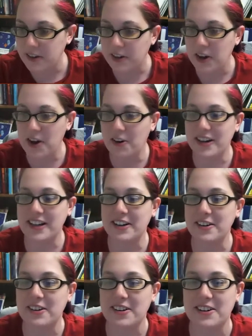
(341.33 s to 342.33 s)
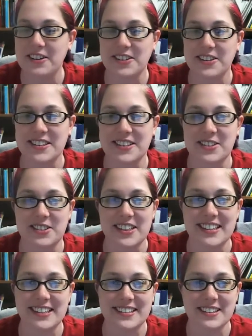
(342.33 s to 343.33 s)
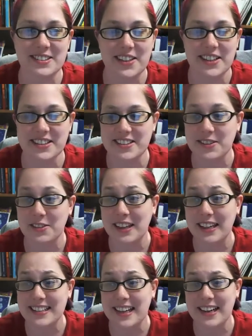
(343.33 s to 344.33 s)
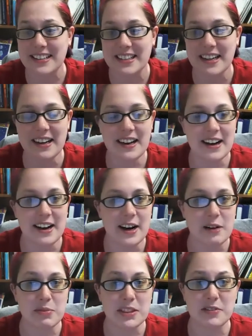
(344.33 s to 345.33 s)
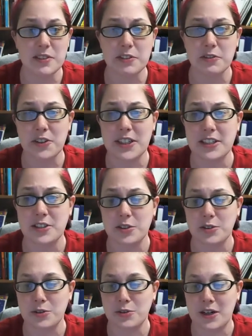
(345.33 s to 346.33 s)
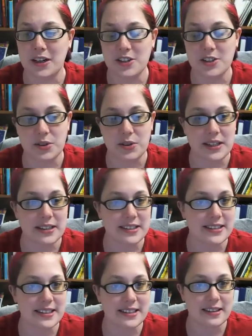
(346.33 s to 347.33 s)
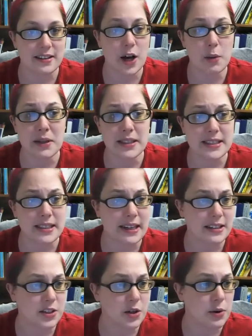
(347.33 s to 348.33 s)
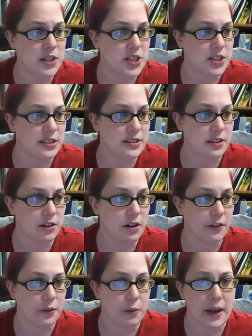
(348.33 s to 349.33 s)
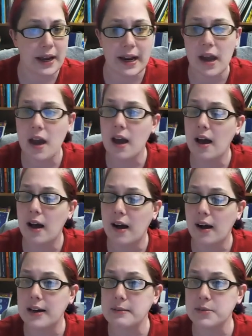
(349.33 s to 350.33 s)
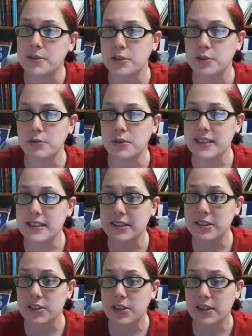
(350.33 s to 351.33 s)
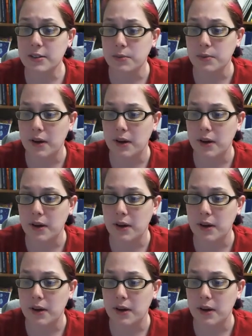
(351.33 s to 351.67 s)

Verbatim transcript: Falconio Kronos is joining us as well. So thanks, guys. Uh, mm-hmm. please feel free to uh, join us in the comments and ask questions along the way. Um, so let's get started.